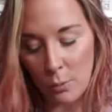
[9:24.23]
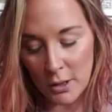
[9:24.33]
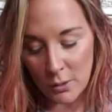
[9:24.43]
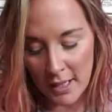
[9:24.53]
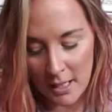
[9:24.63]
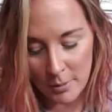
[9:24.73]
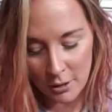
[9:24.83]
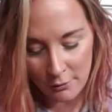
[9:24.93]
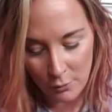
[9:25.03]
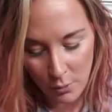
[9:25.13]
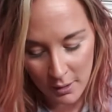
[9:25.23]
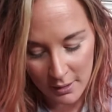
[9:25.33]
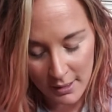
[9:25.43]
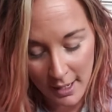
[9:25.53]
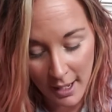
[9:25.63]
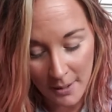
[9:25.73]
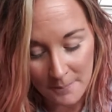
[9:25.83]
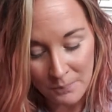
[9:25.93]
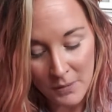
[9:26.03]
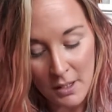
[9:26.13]
what you came here for. Yeah.
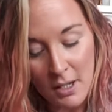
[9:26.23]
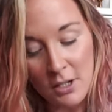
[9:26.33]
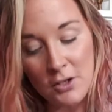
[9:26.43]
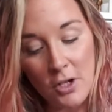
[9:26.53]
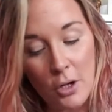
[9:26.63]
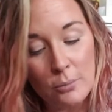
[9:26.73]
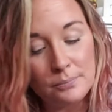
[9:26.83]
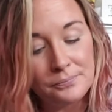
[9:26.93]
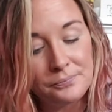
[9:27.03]
So